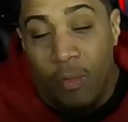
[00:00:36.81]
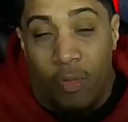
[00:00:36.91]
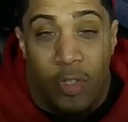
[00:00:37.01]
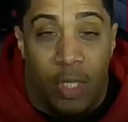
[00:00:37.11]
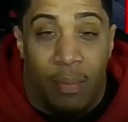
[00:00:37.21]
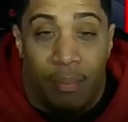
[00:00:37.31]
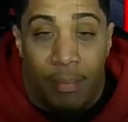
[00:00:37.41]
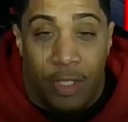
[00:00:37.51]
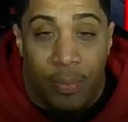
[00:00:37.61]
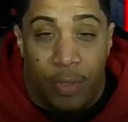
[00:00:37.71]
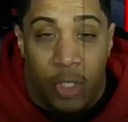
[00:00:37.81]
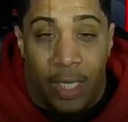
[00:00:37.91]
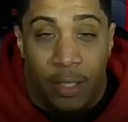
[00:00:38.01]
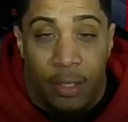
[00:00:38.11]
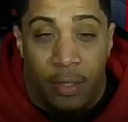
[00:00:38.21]
for some, mess up your
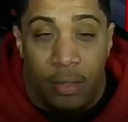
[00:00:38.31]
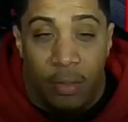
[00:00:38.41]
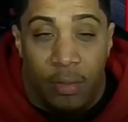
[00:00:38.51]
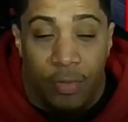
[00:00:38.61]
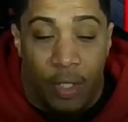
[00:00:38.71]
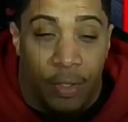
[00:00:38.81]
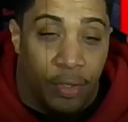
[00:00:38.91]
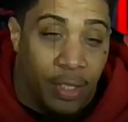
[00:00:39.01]
childhood. For others,